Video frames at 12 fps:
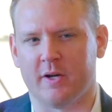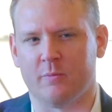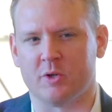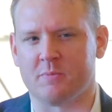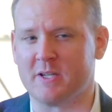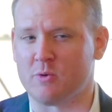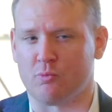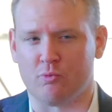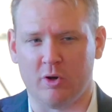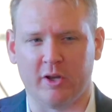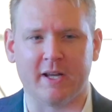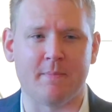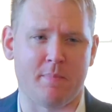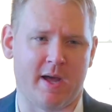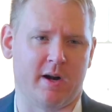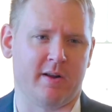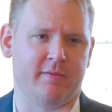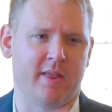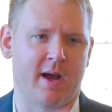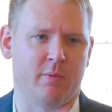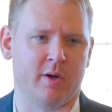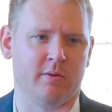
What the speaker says: which makes it really competitive to that one.